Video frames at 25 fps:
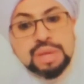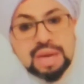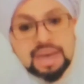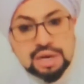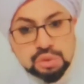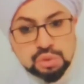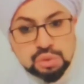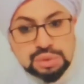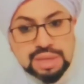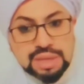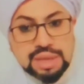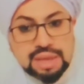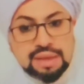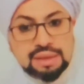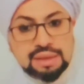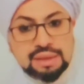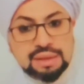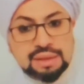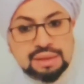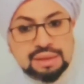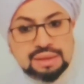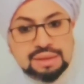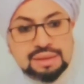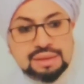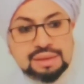we are today
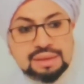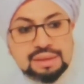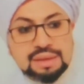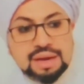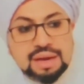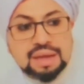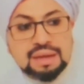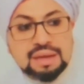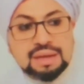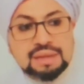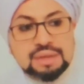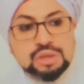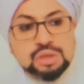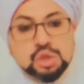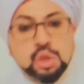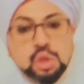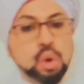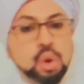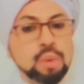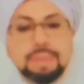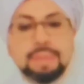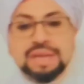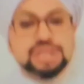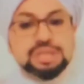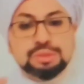
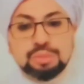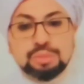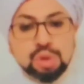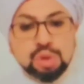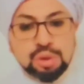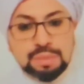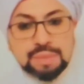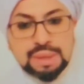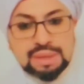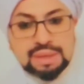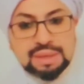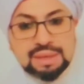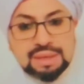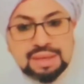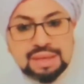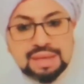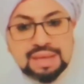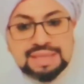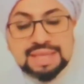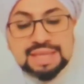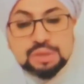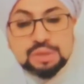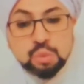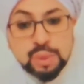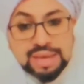so much mu'min
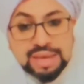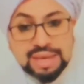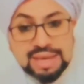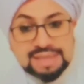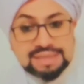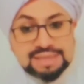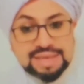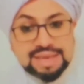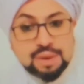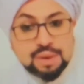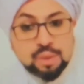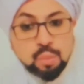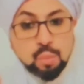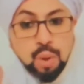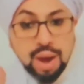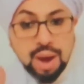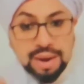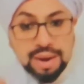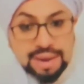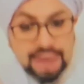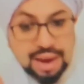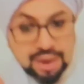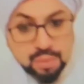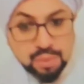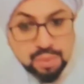that we can take
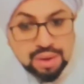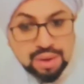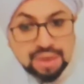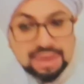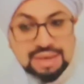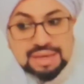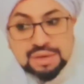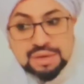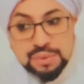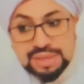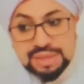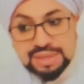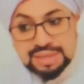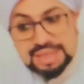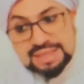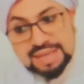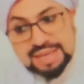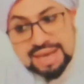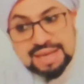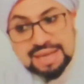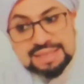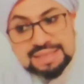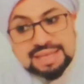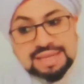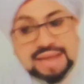one hour
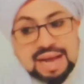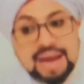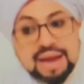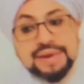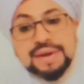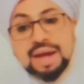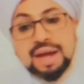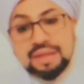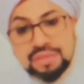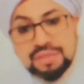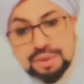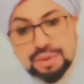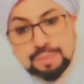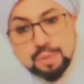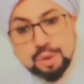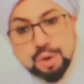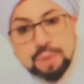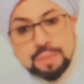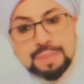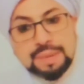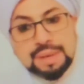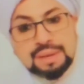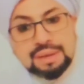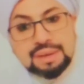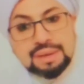criticizing another
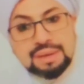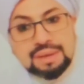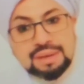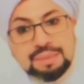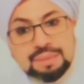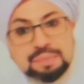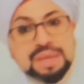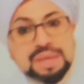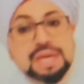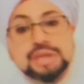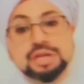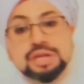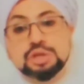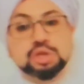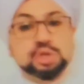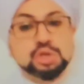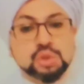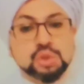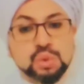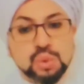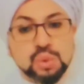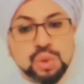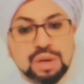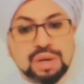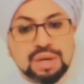mu'min, being
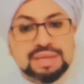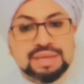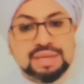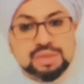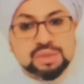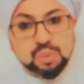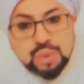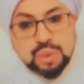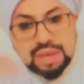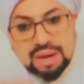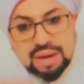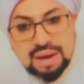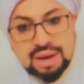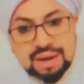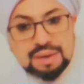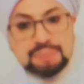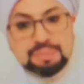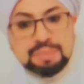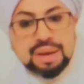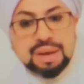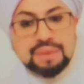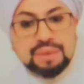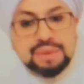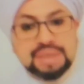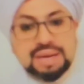sure that we are in
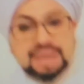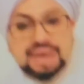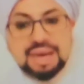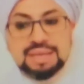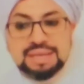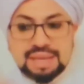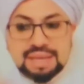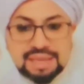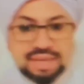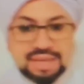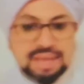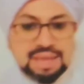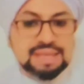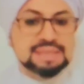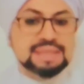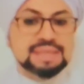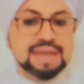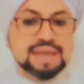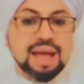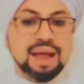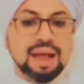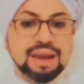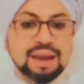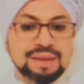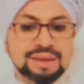paradise and he is in
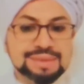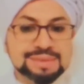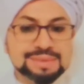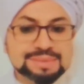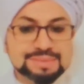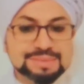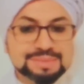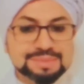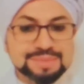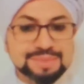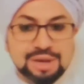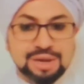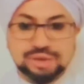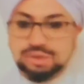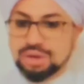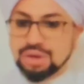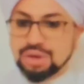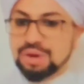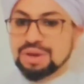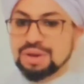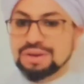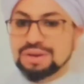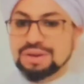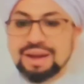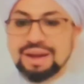hell.
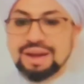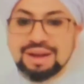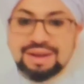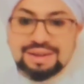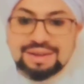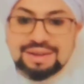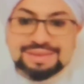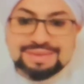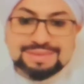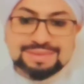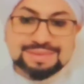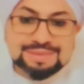MashaAllah.